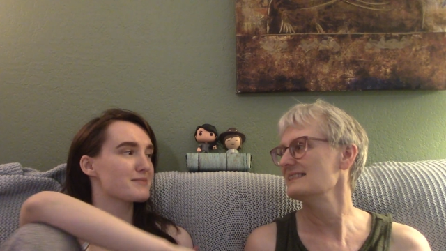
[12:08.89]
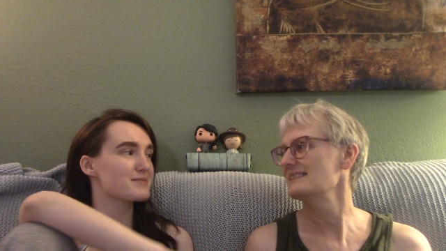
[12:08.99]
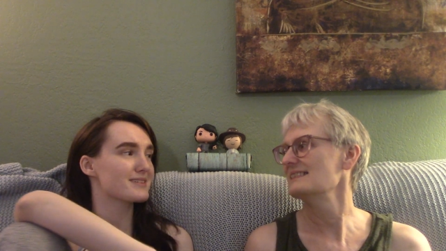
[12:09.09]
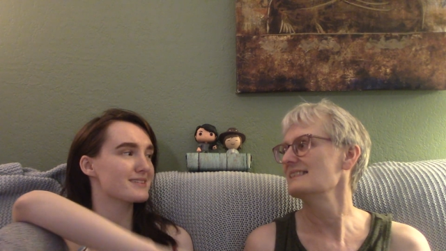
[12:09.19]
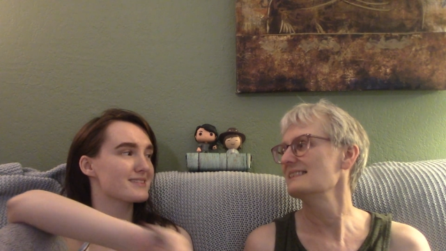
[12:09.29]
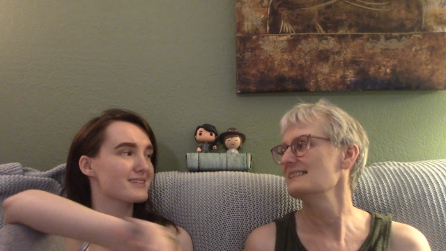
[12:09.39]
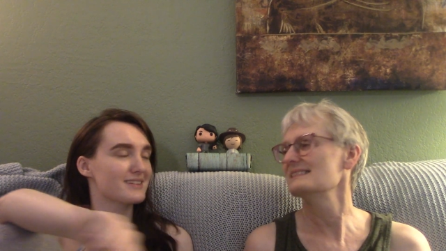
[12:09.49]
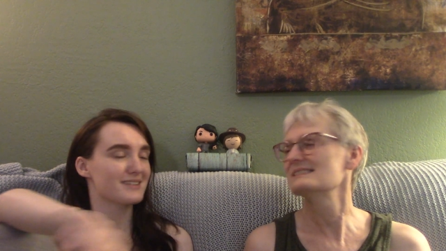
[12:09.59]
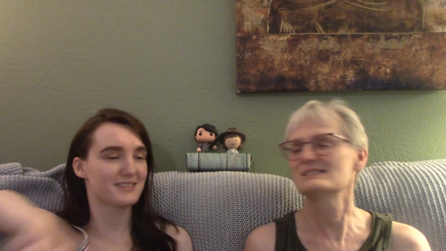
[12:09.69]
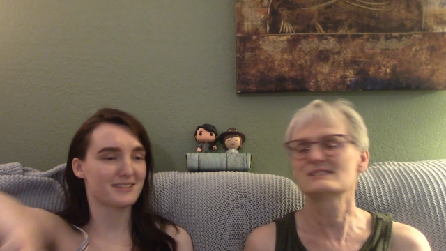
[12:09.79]
Speaker 1: Because
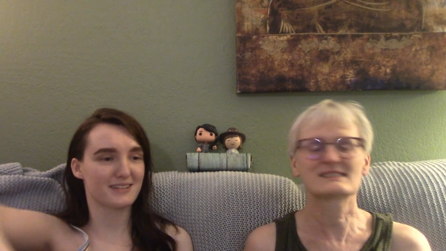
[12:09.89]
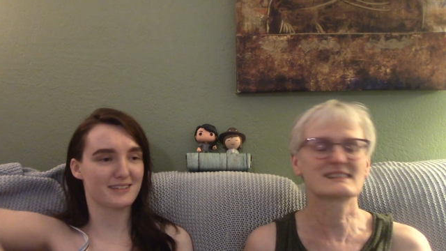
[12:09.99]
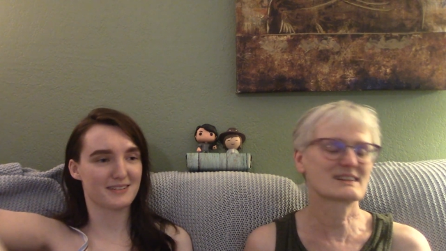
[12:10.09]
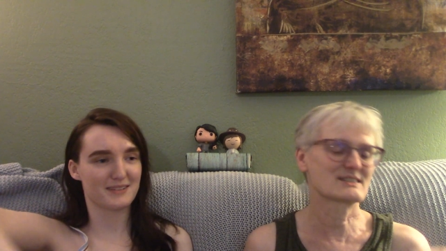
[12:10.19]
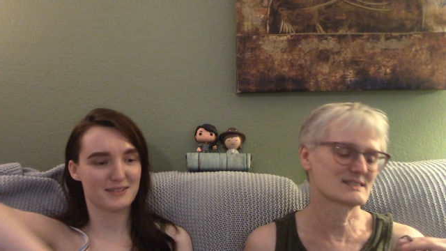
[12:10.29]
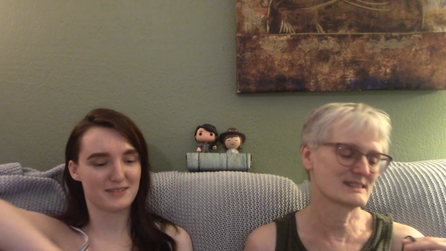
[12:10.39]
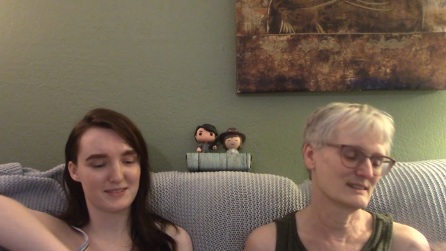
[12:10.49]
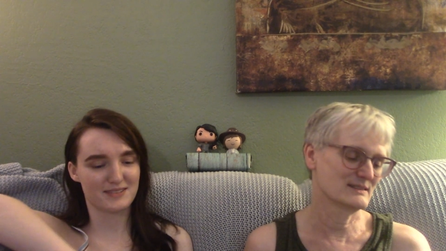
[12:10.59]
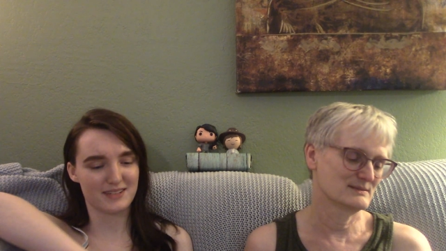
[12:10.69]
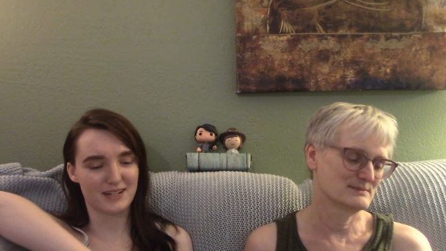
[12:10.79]
Speaker 2: she's just like
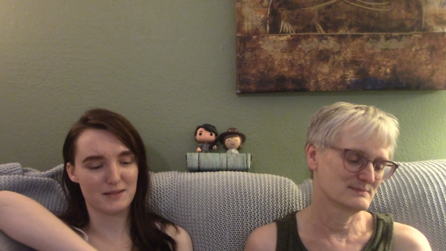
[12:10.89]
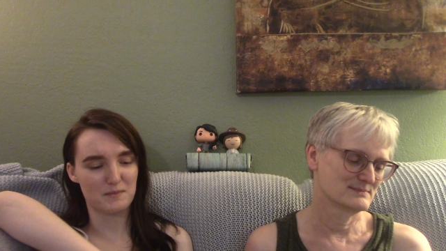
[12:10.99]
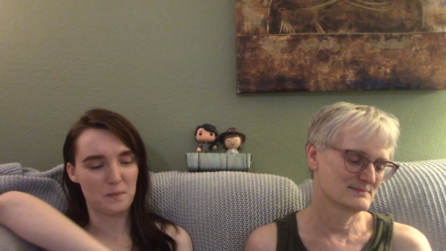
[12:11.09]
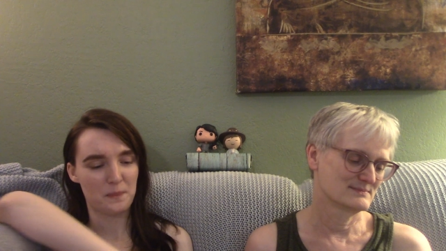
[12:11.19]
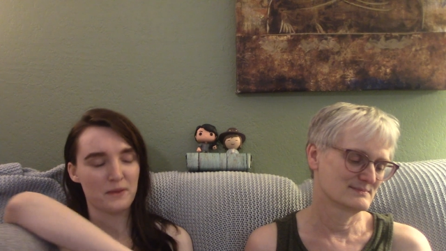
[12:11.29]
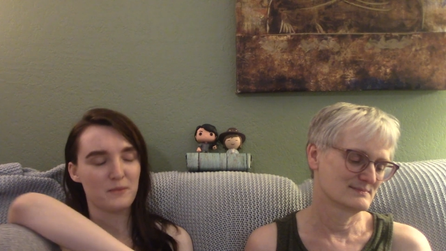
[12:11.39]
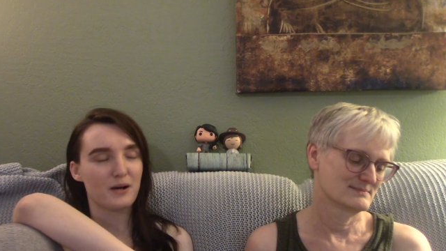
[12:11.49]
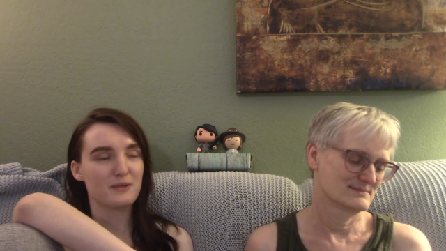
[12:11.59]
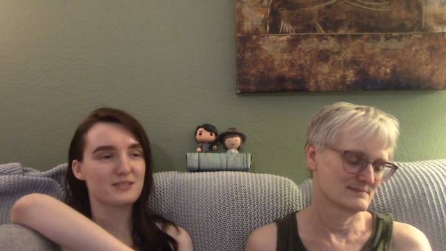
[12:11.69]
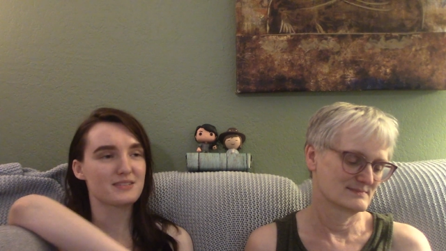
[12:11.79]
herself.
Speaker 1: Yeah. Well, I
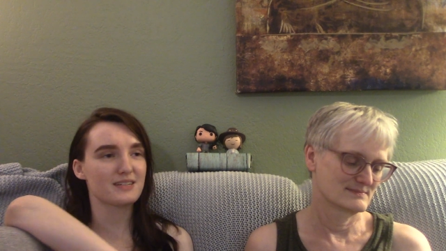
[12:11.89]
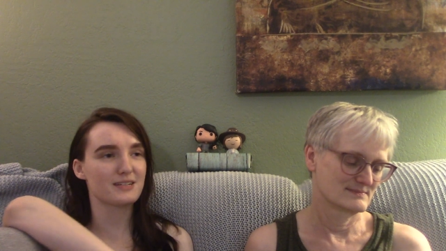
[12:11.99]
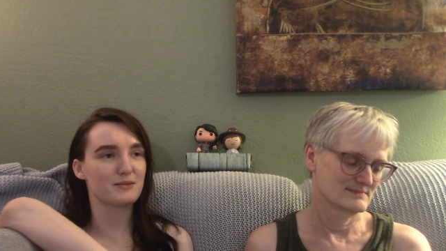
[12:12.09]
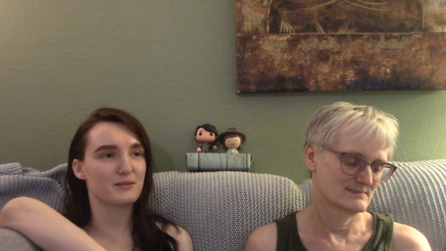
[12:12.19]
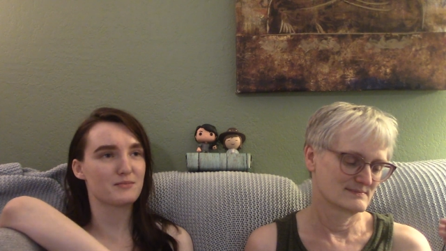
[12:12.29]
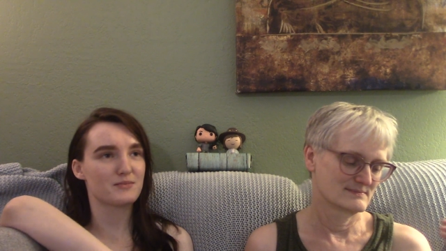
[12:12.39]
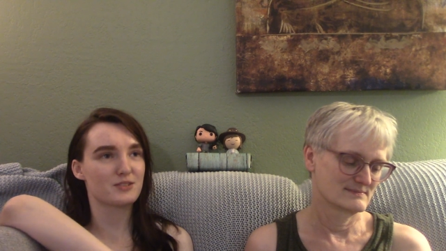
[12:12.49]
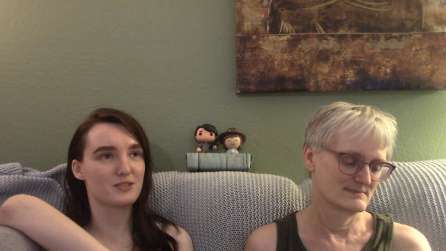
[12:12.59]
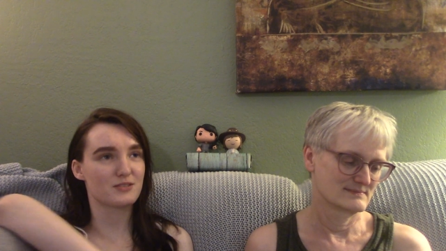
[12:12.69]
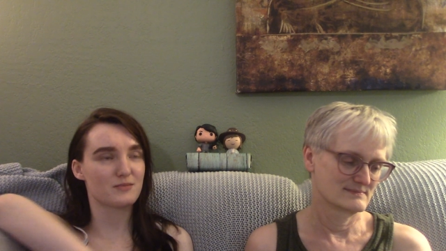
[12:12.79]
was just thinking
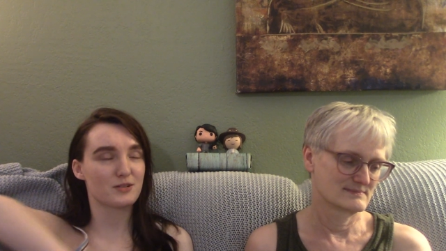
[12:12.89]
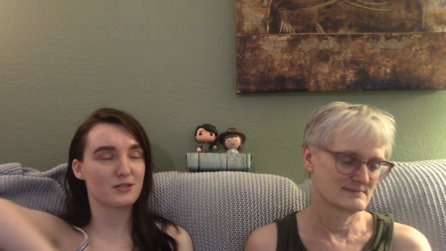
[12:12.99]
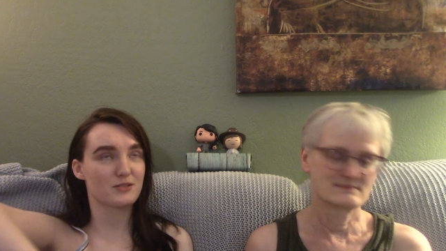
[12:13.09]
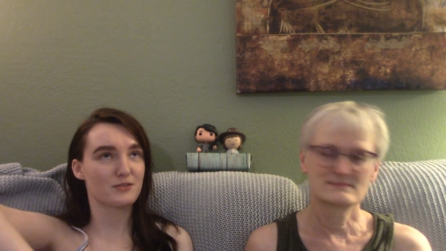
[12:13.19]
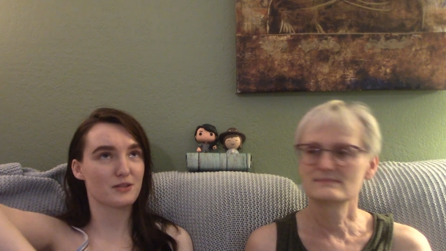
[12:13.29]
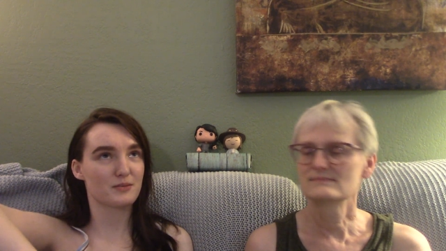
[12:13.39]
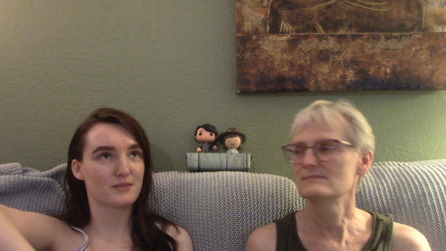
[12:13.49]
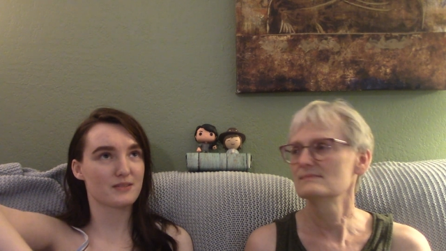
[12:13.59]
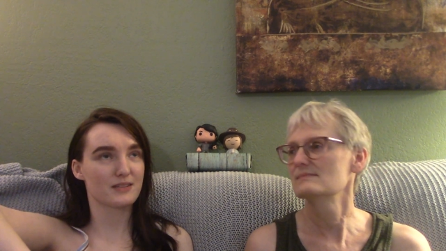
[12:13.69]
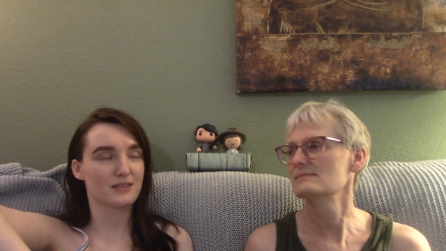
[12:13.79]
when Judith
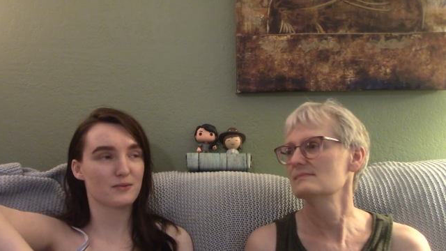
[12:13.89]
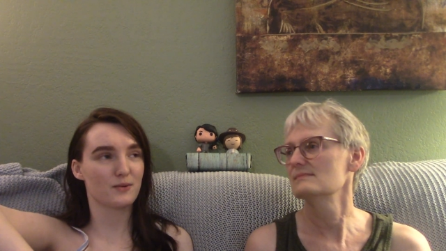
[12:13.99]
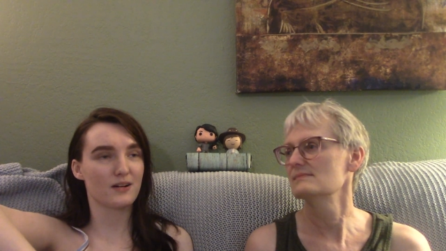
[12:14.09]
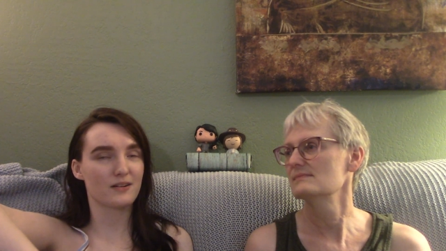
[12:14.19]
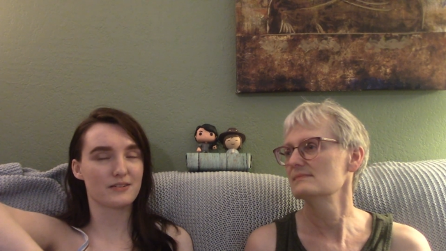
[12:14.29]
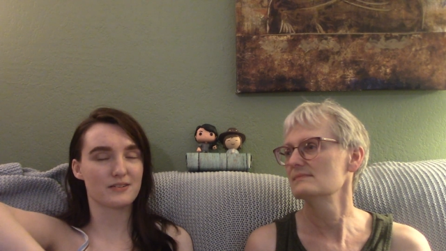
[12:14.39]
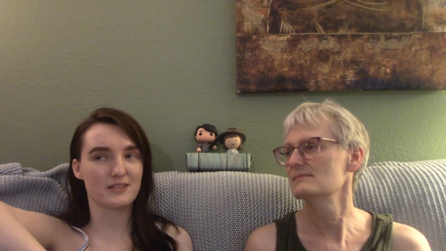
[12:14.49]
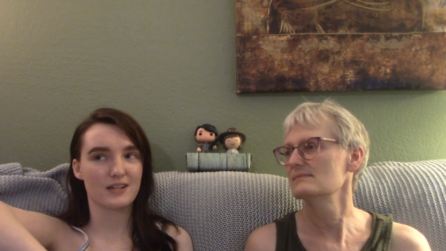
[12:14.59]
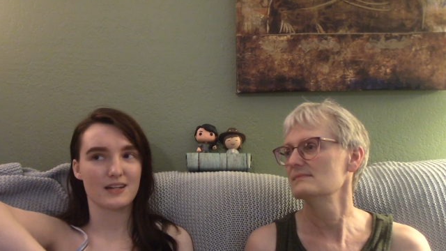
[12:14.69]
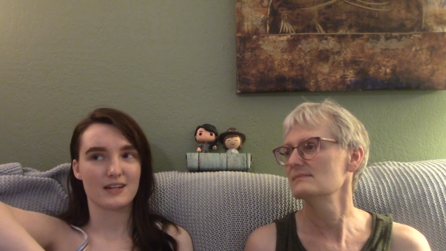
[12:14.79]
was killing walkers,
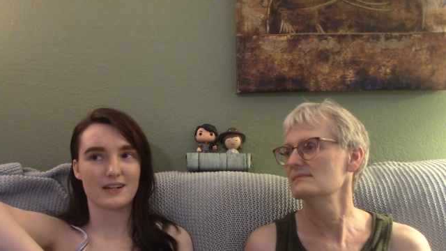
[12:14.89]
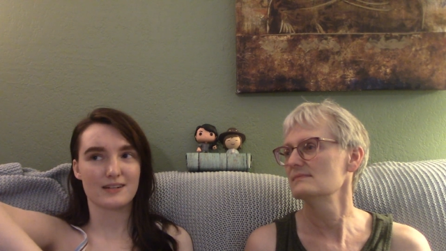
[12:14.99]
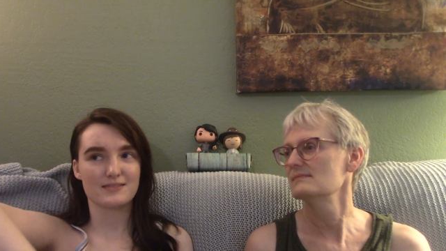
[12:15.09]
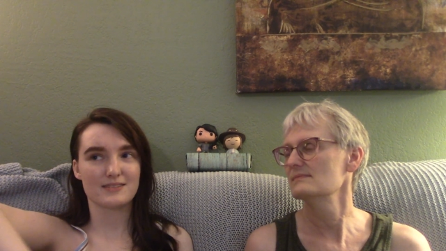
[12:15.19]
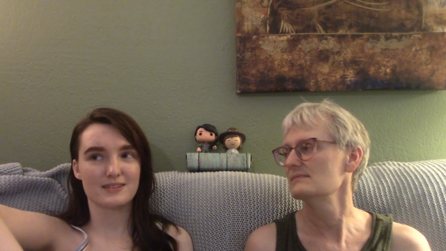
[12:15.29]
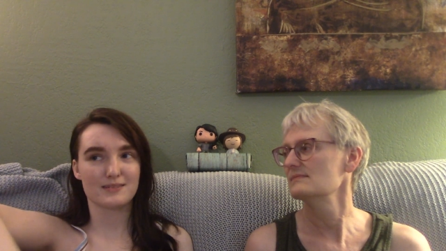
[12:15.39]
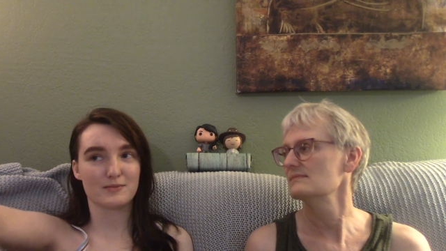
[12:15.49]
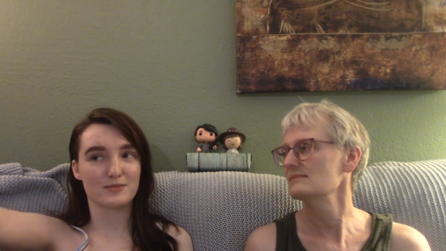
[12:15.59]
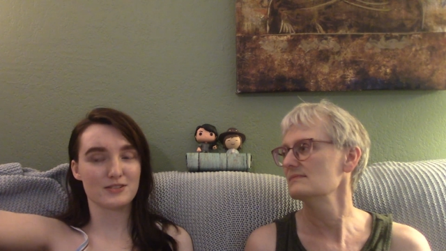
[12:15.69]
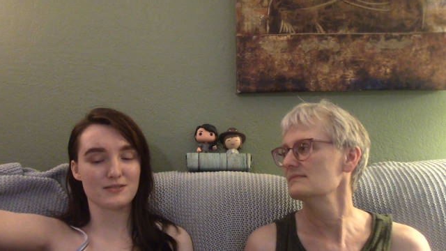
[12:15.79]
and I was thinking, well,
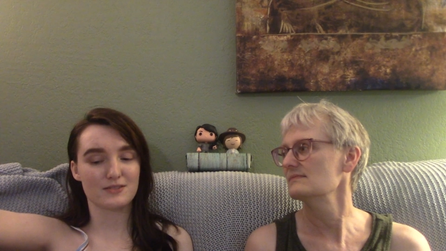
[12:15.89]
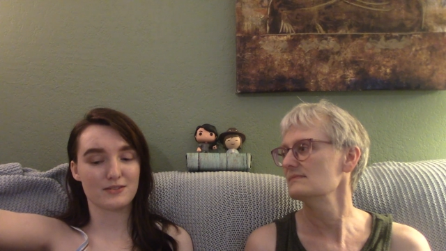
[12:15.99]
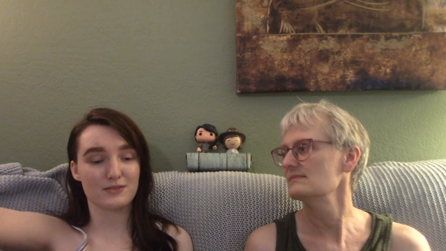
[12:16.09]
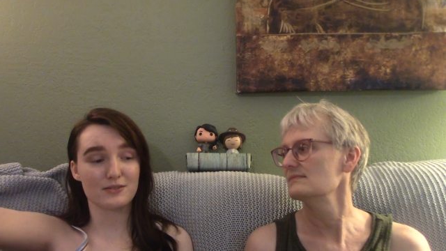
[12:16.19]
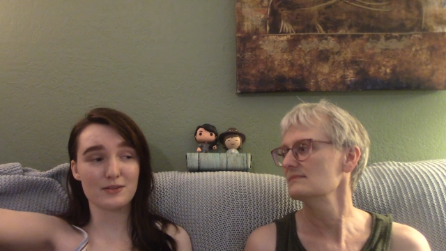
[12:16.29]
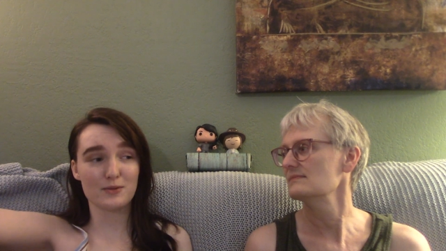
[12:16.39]
Michonne, you're the